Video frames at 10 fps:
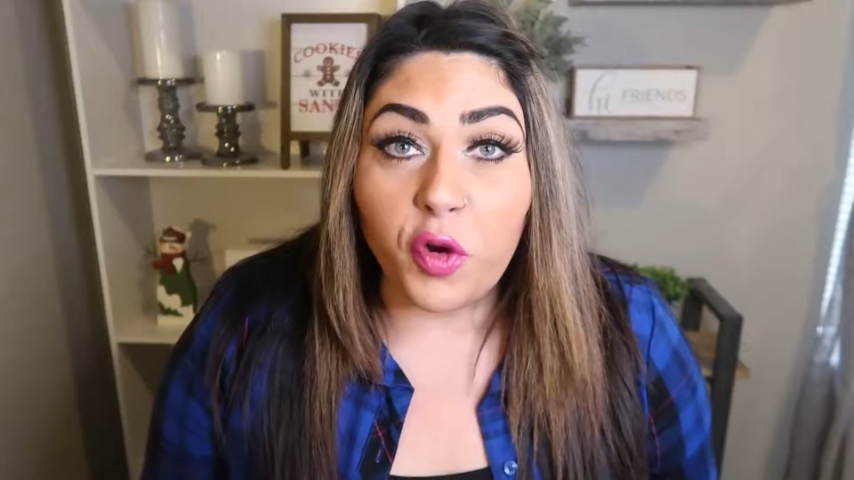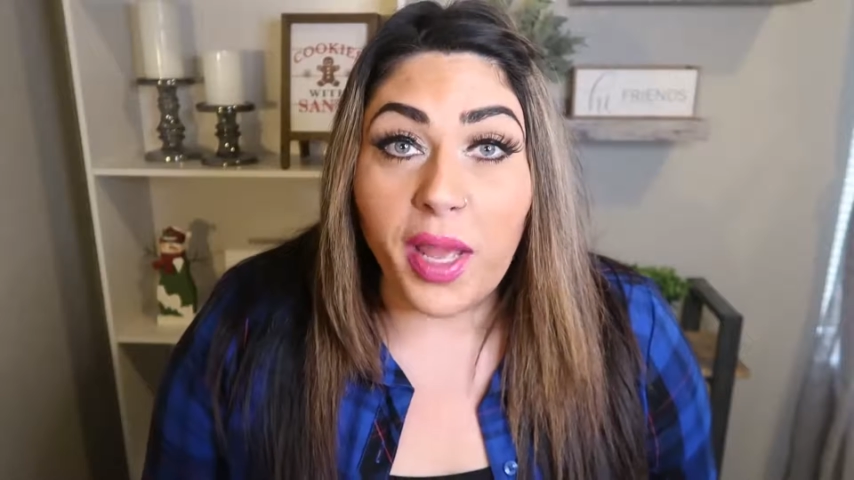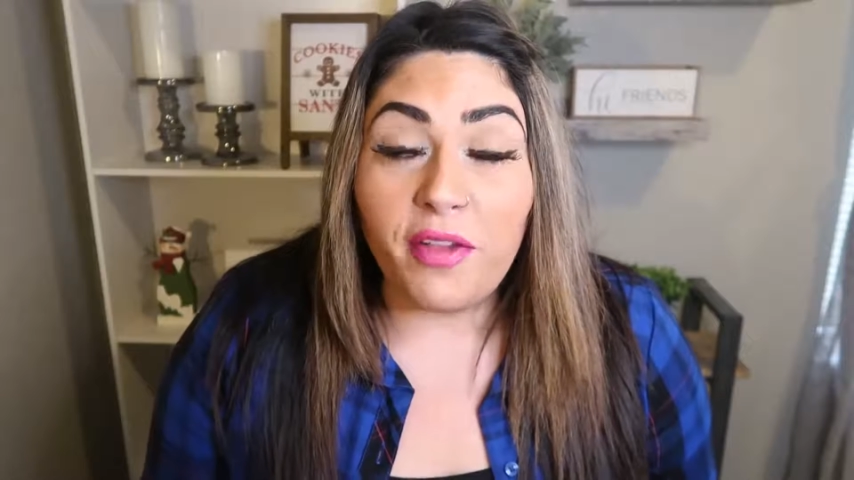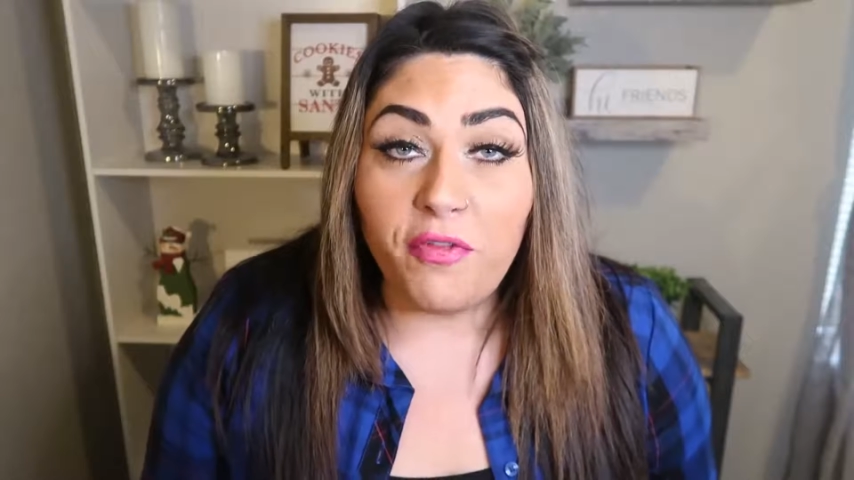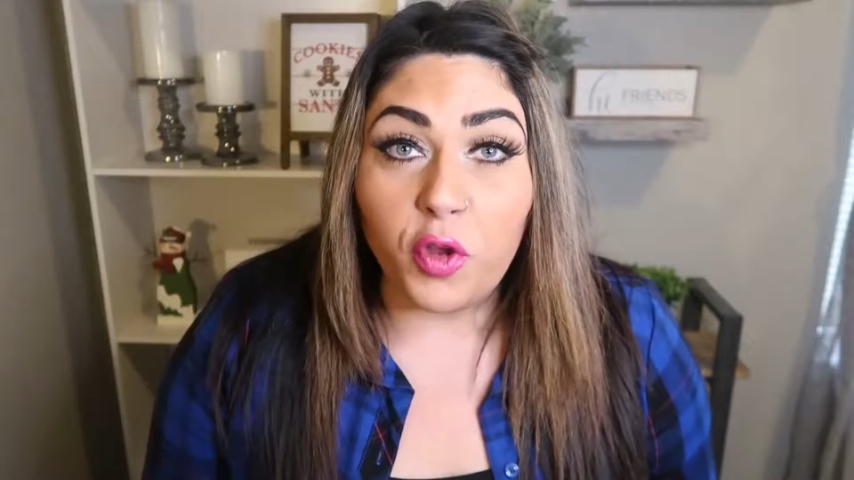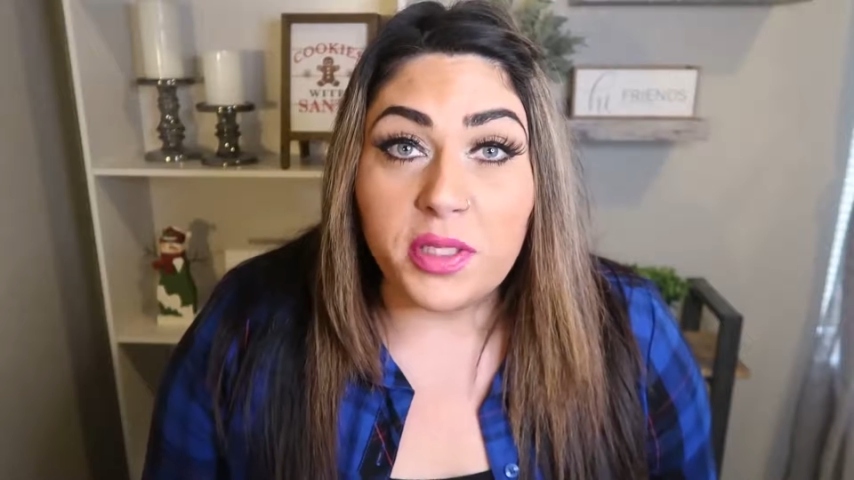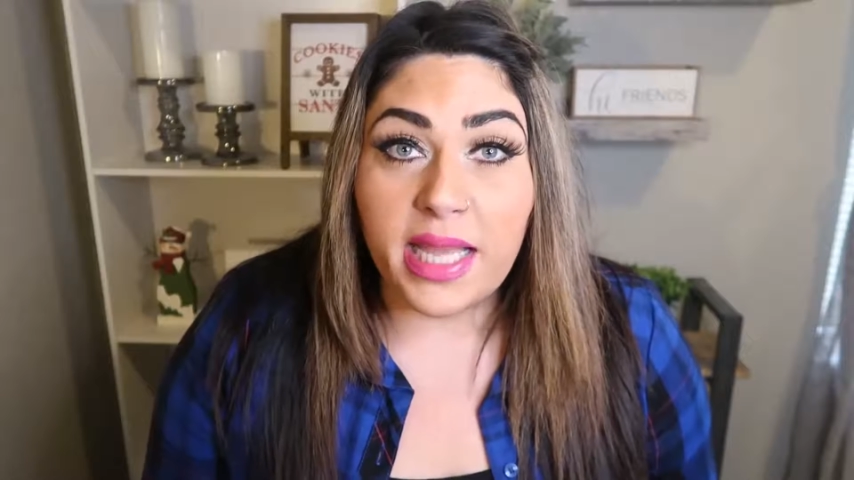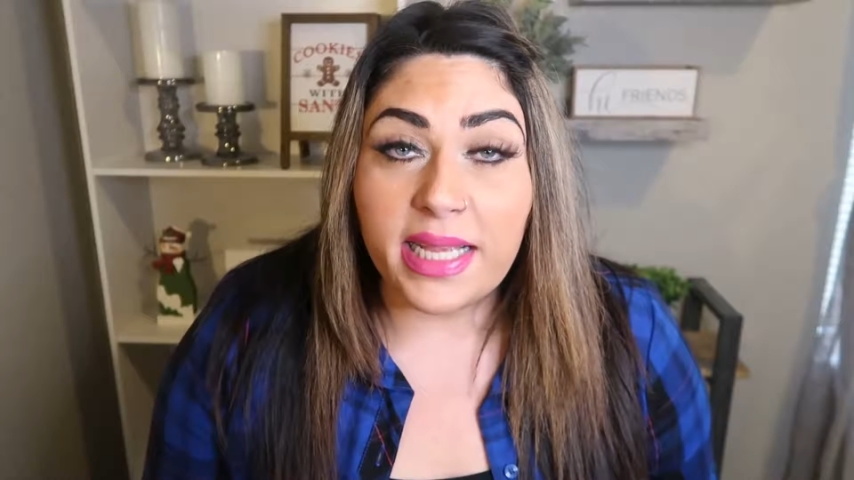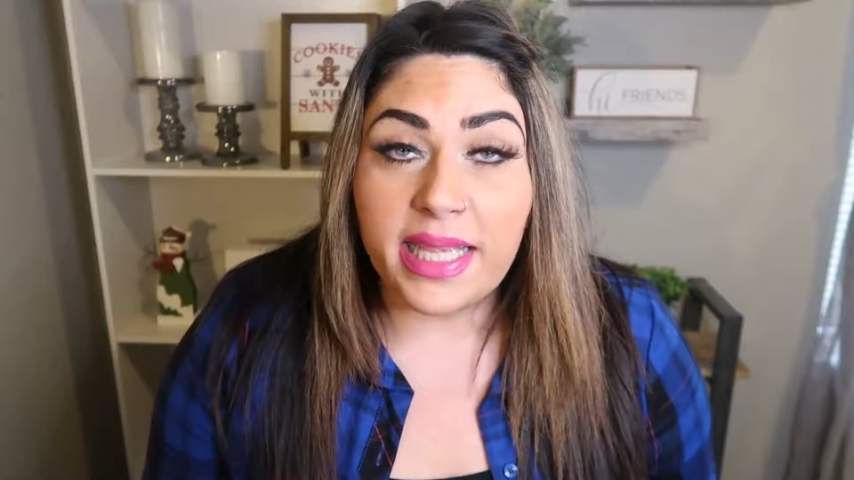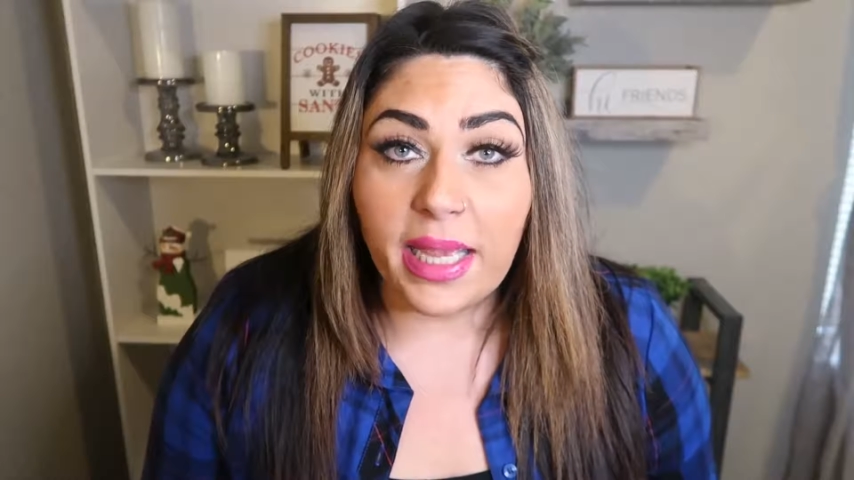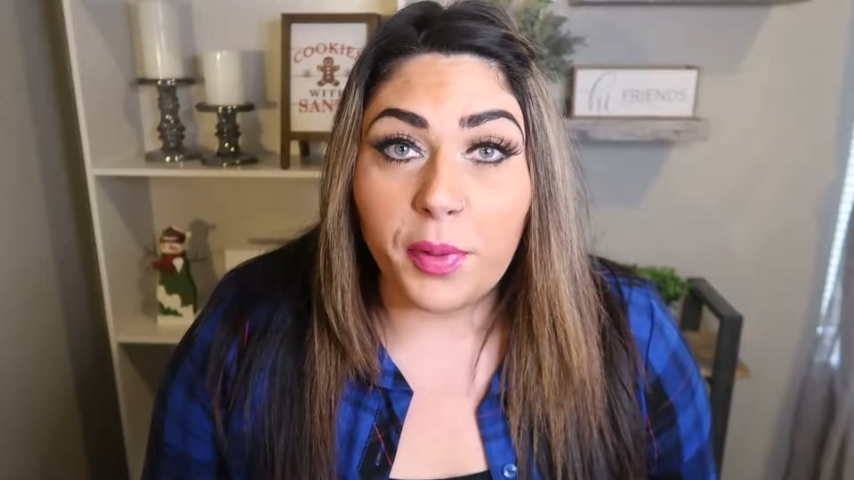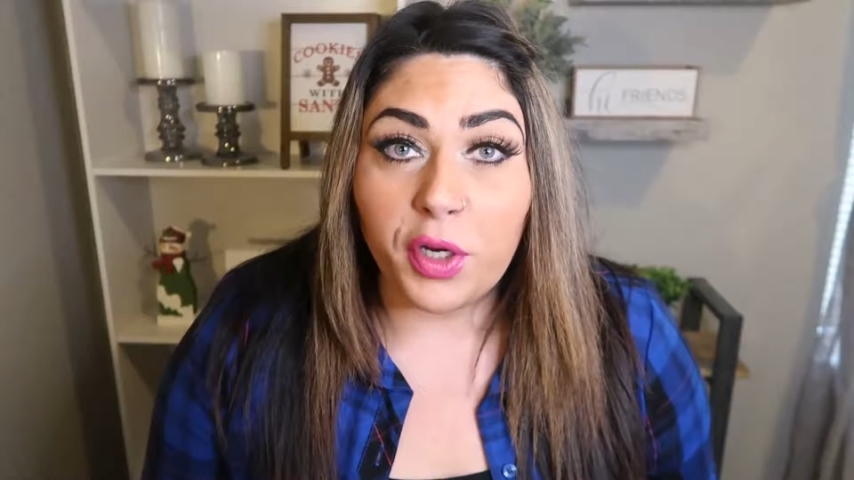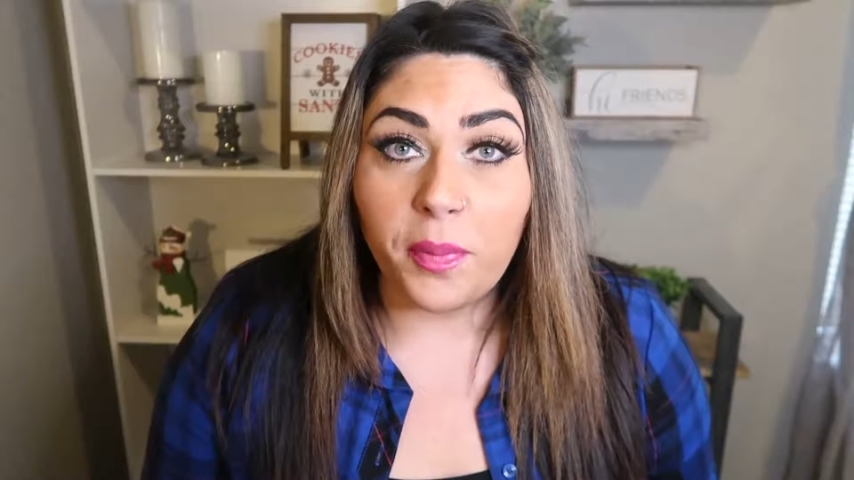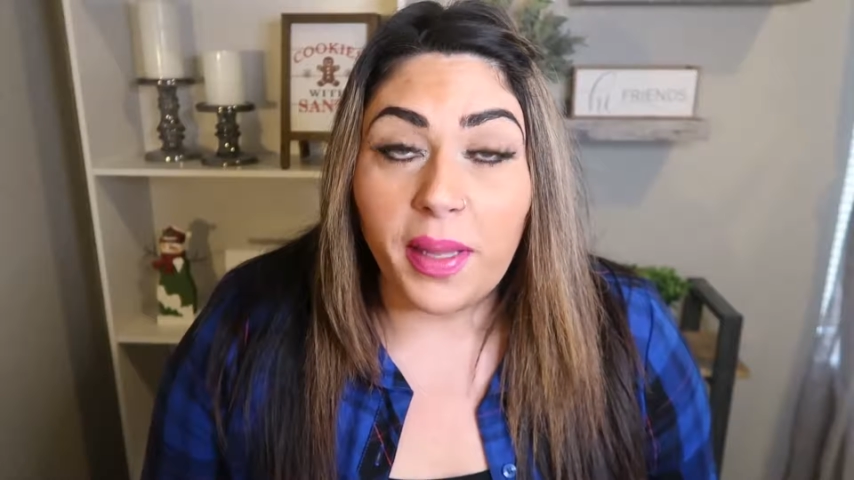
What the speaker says: for a full-size hamburger